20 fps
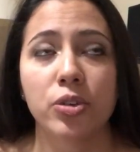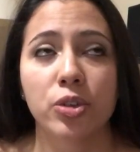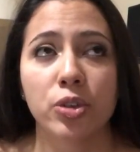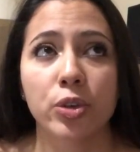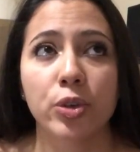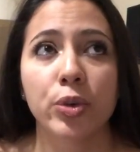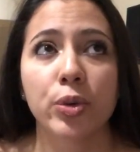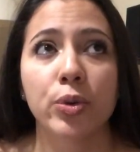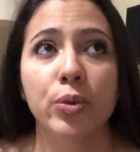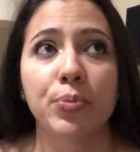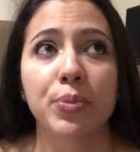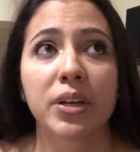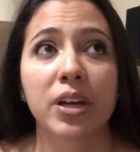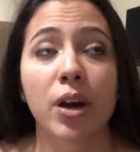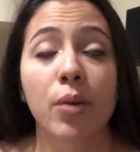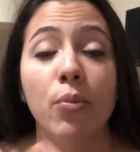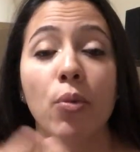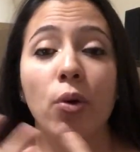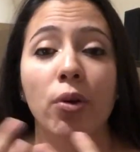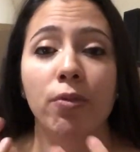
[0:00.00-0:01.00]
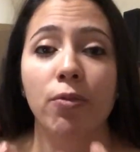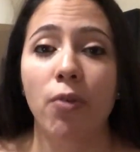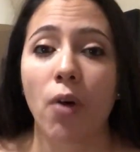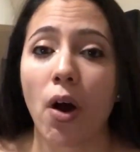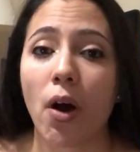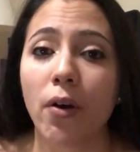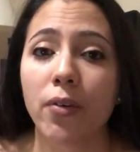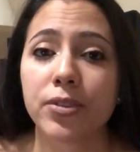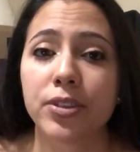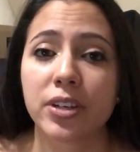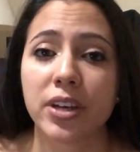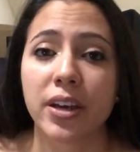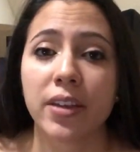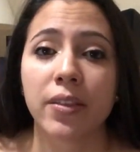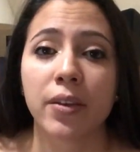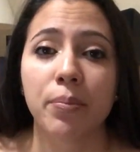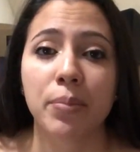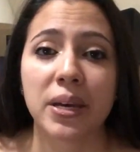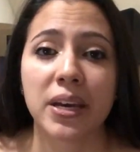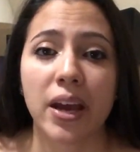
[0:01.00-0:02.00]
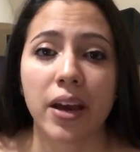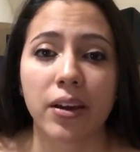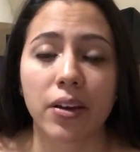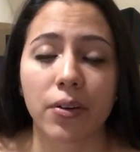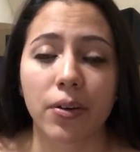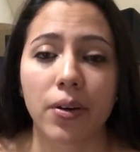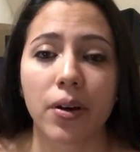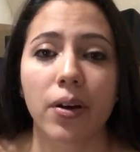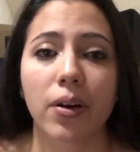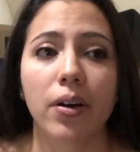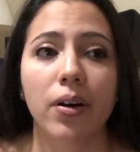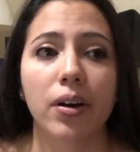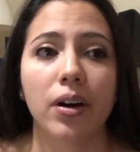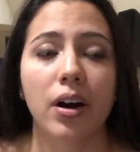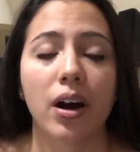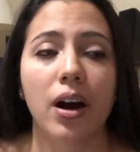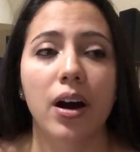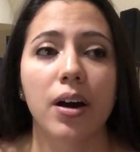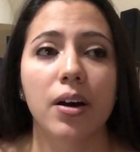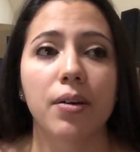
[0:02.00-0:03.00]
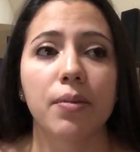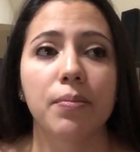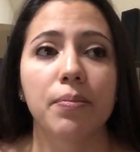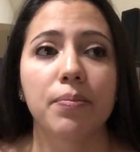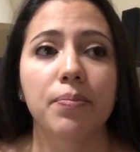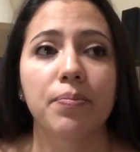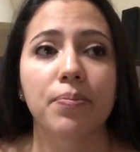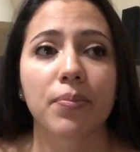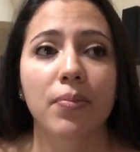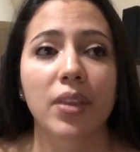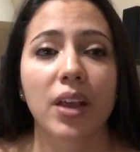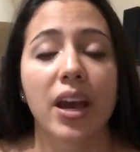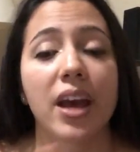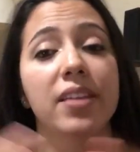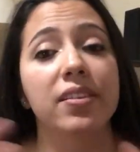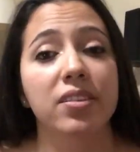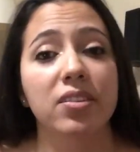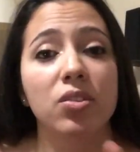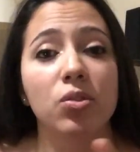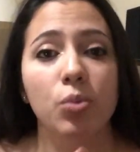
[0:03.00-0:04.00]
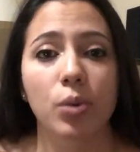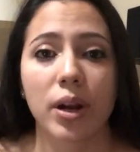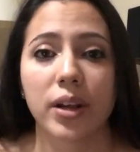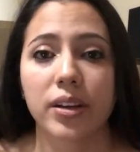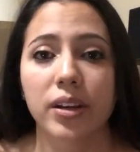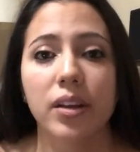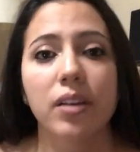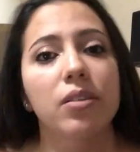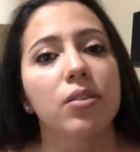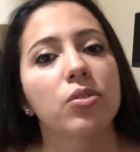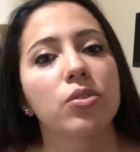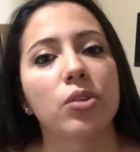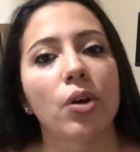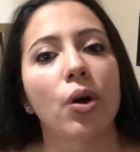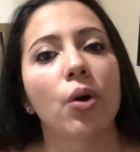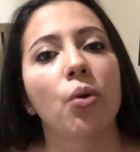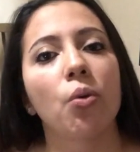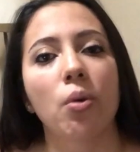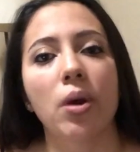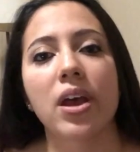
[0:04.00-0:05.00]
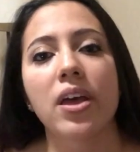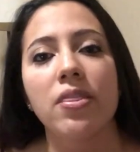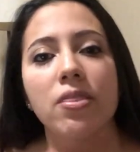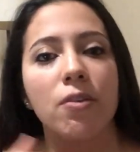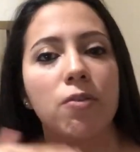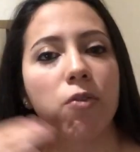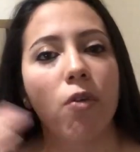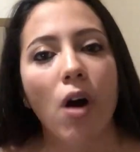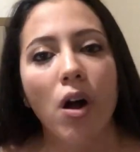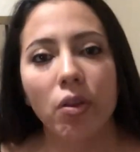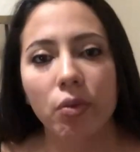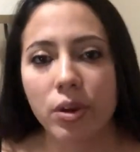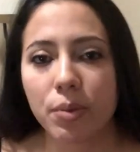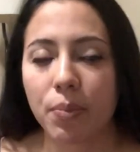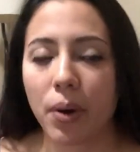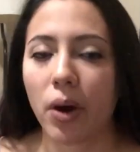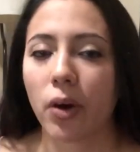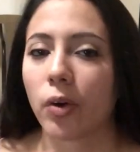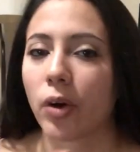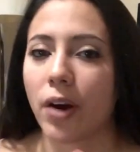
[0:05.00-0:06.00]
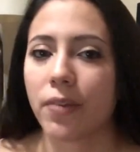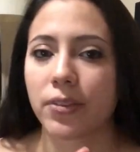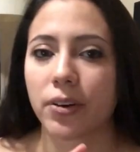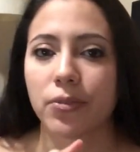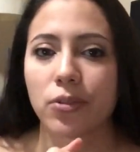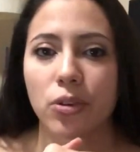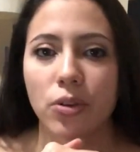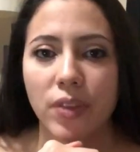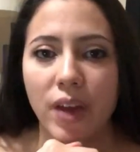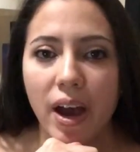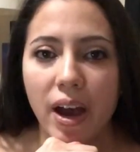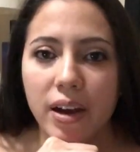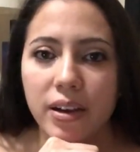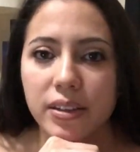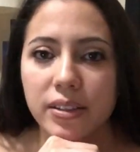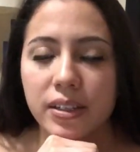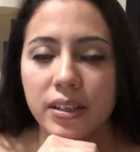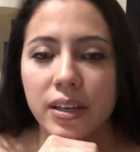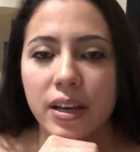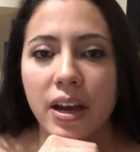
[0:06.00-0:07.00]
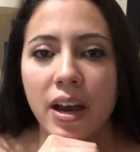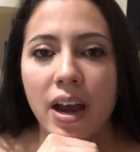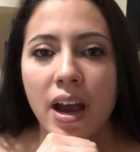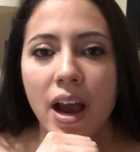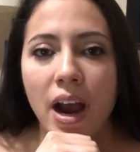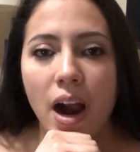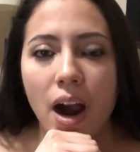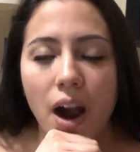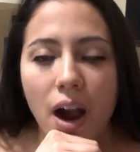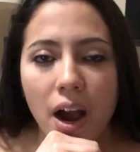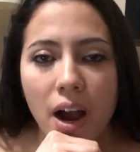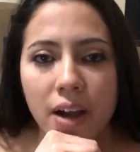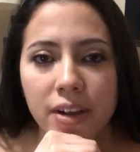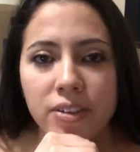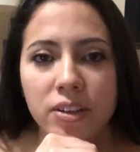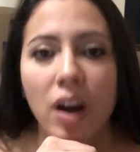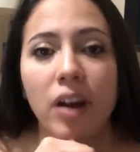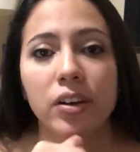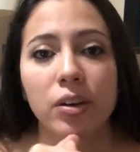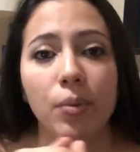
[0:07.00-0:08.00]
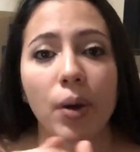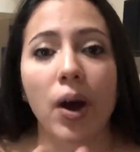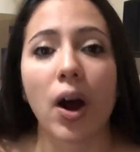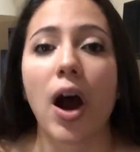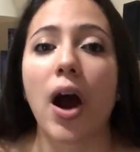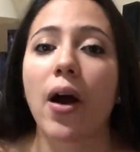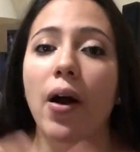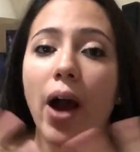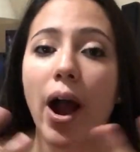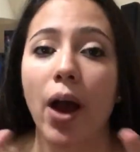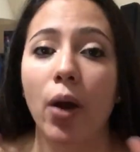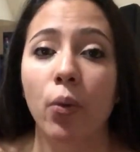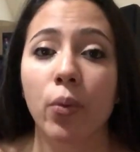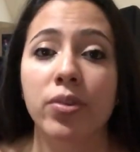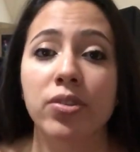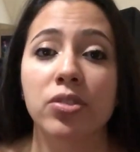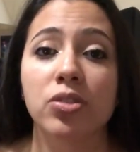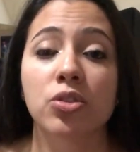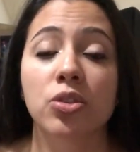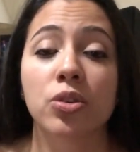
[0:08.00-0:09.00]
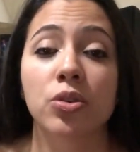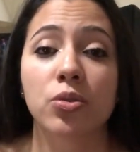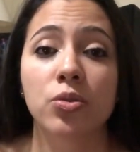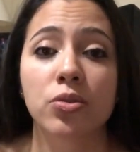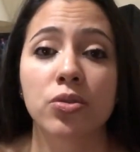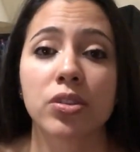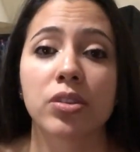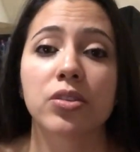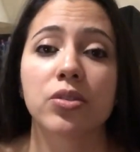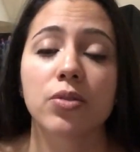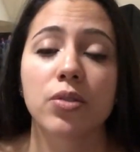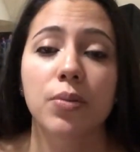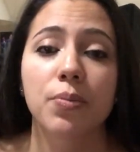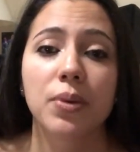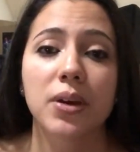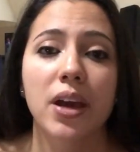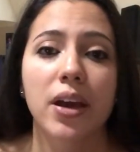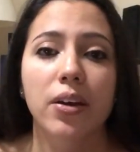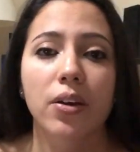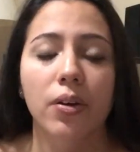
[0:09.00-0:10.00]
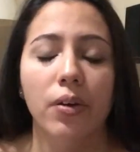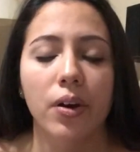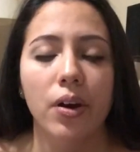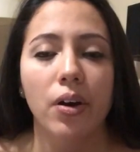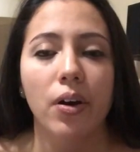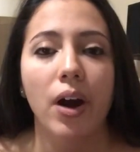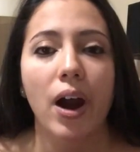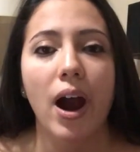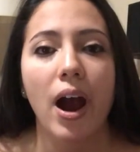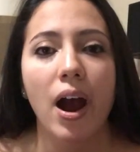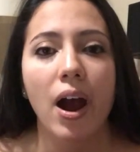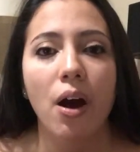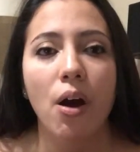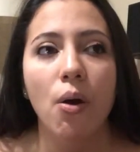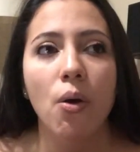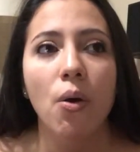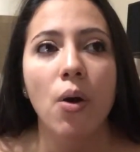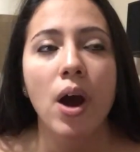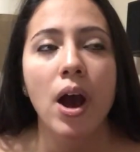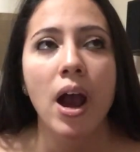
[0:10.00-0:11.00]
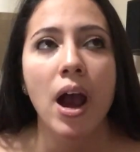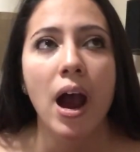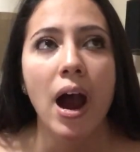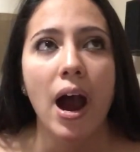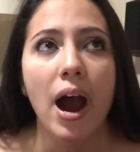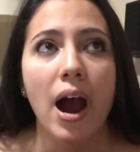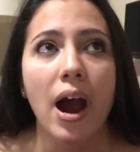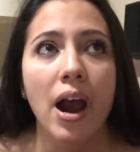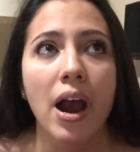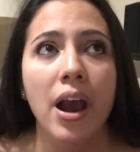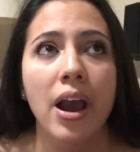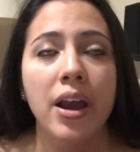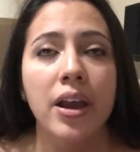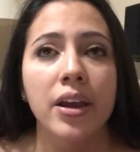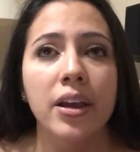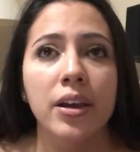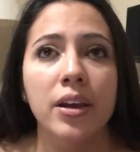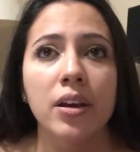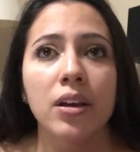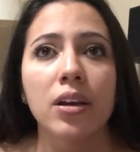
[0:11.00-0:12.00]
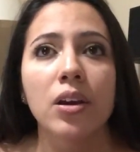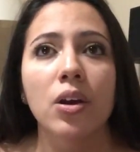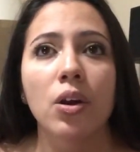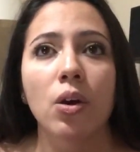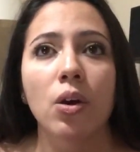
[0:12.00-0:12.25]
to become more involved in the PA career. And this is what I did. So in the following paragraph after that, I talked about how I was introduced into the PA career, how I